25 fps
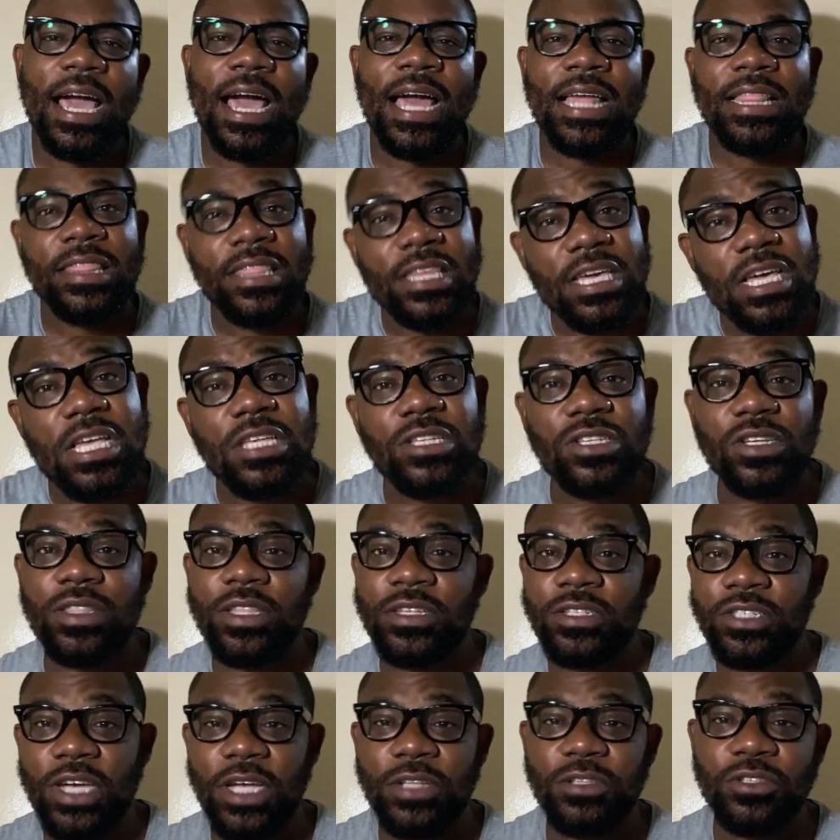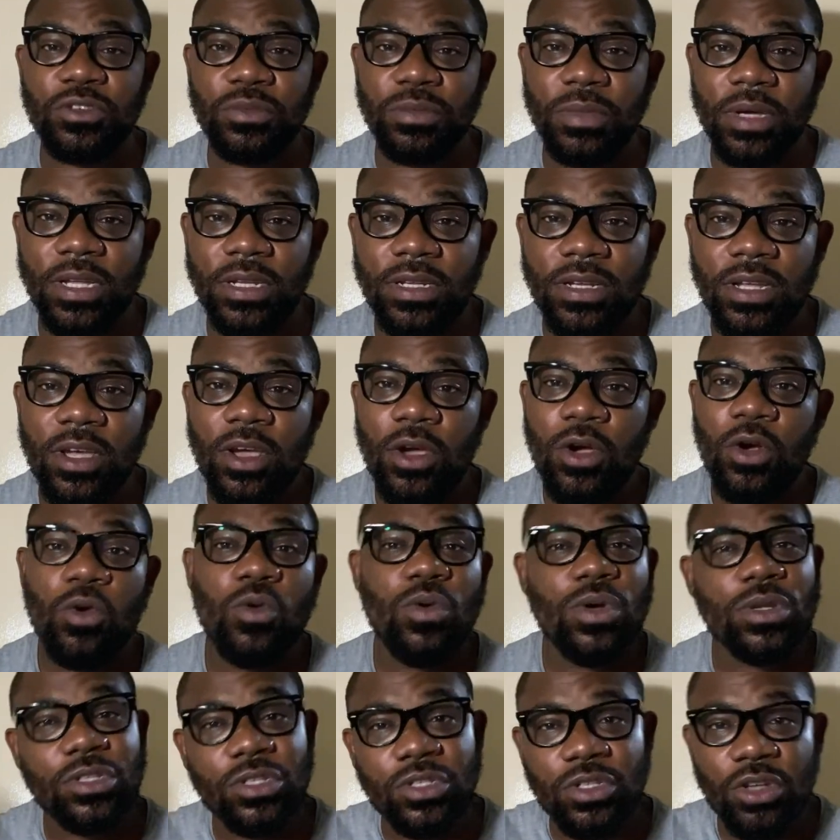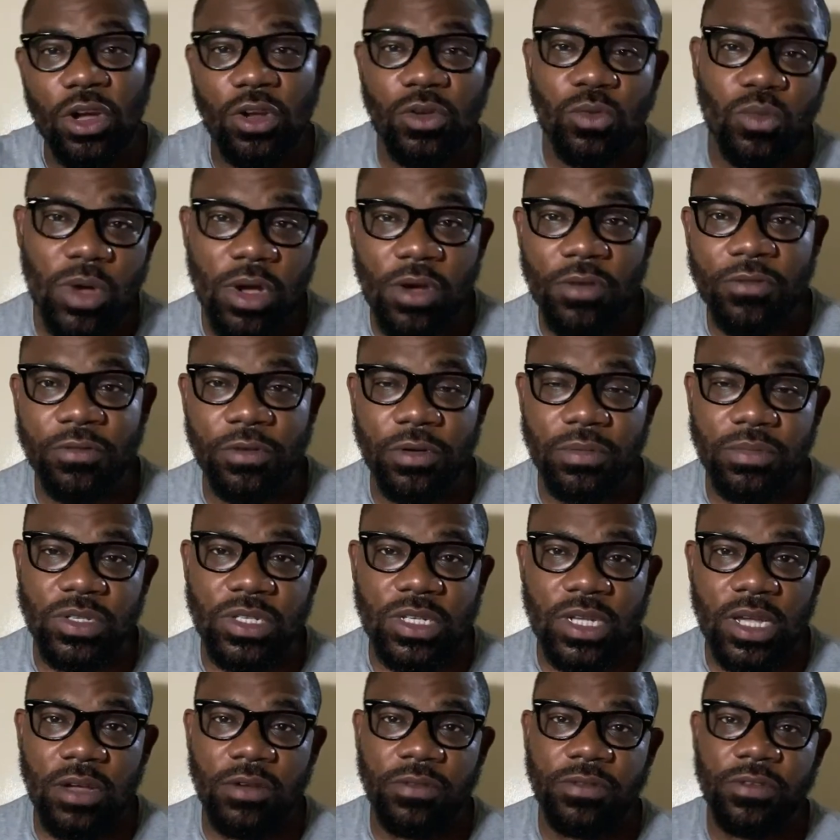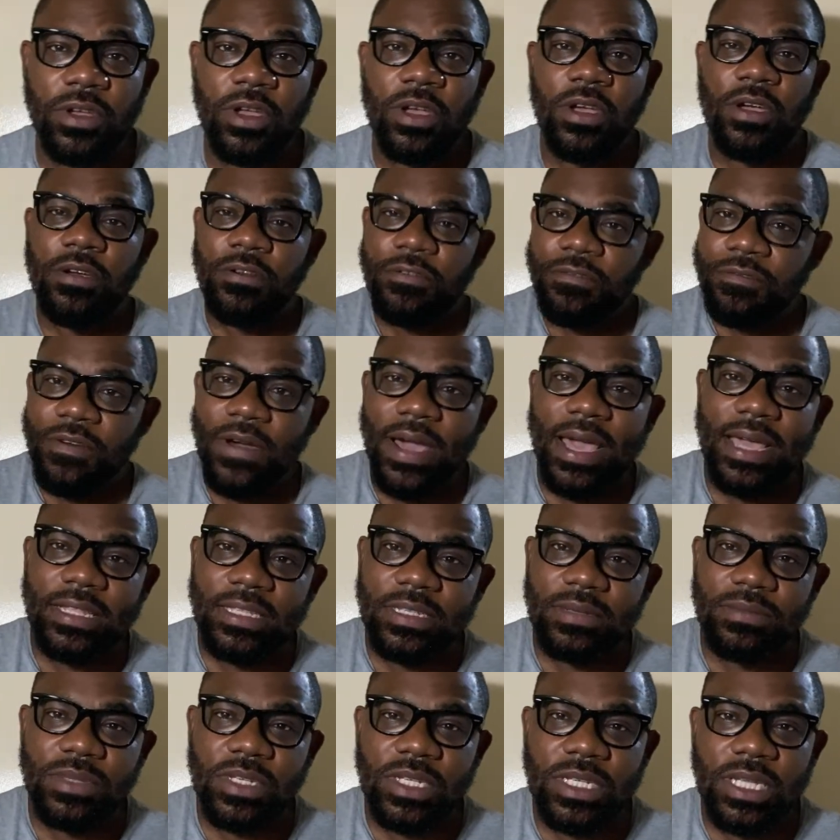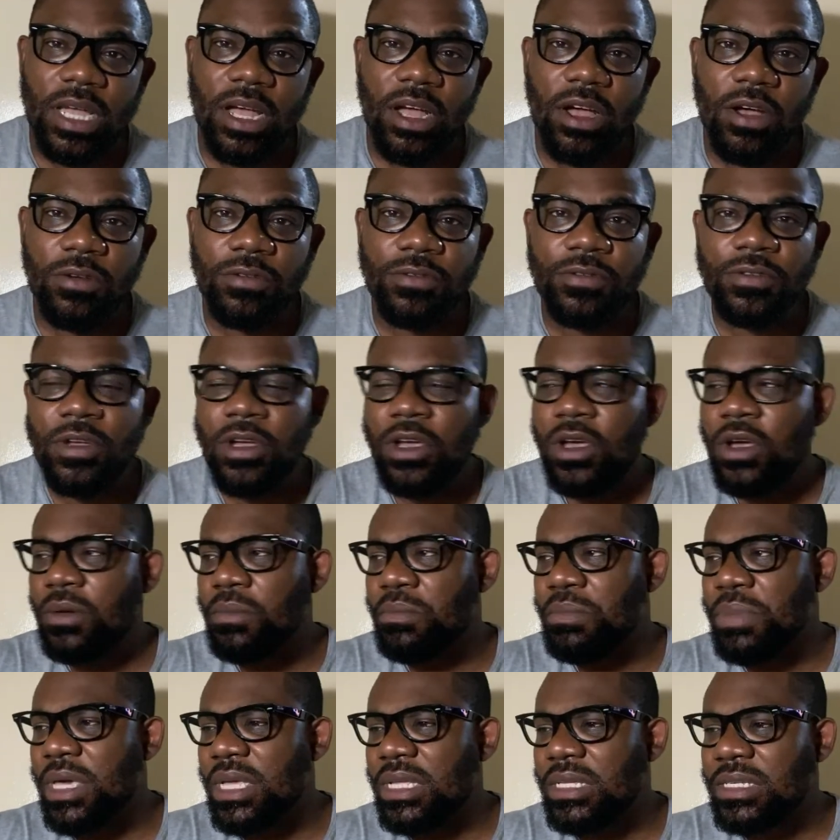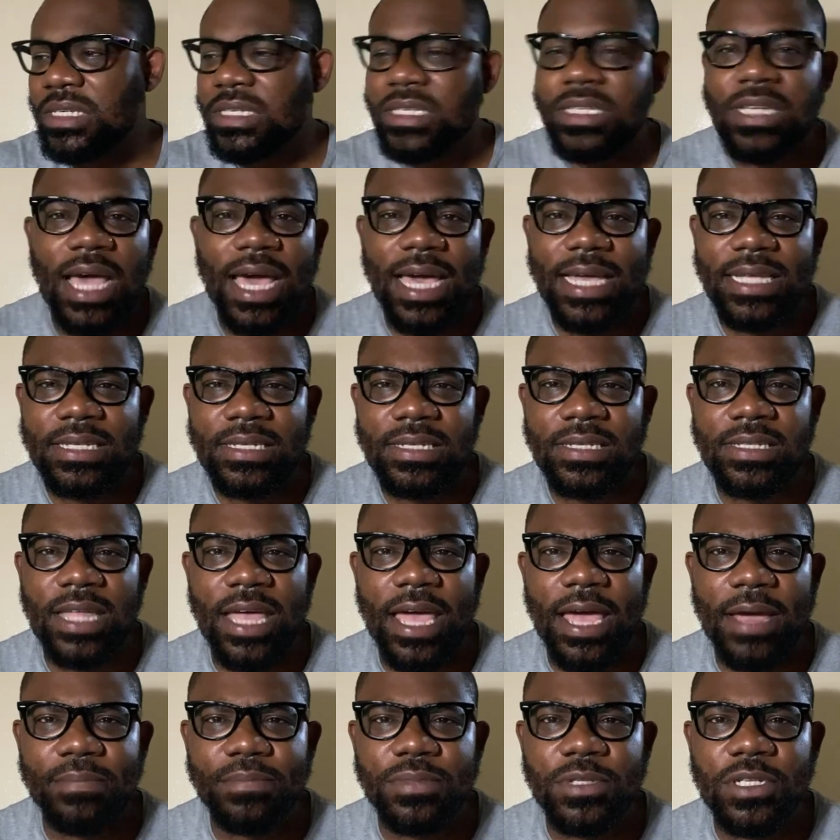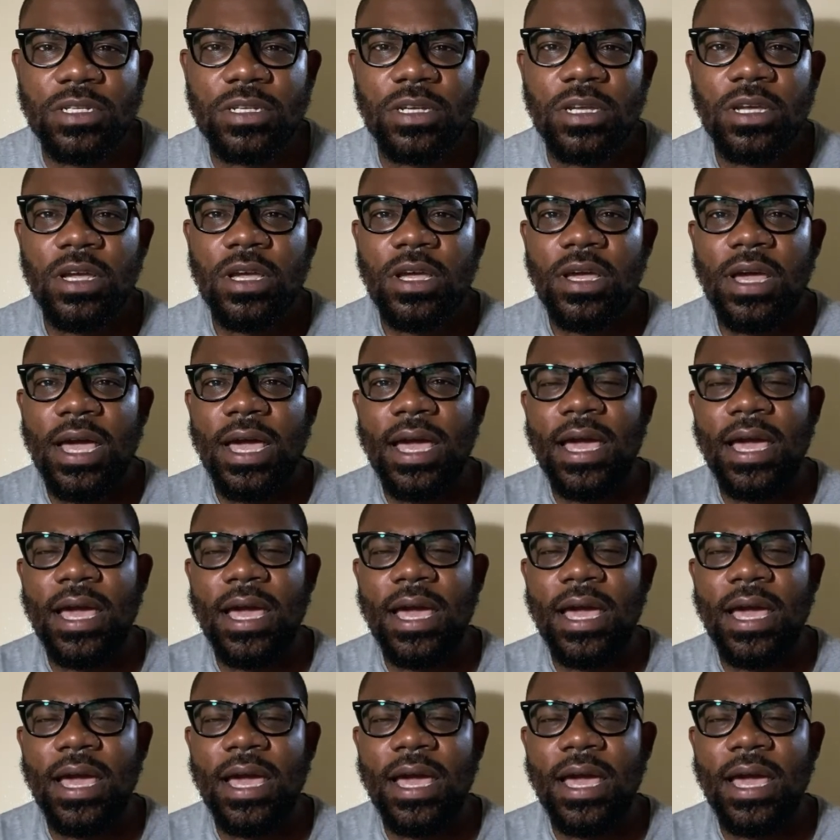And these are the gentlemen who has done well for himself, finds himself being sidestepped,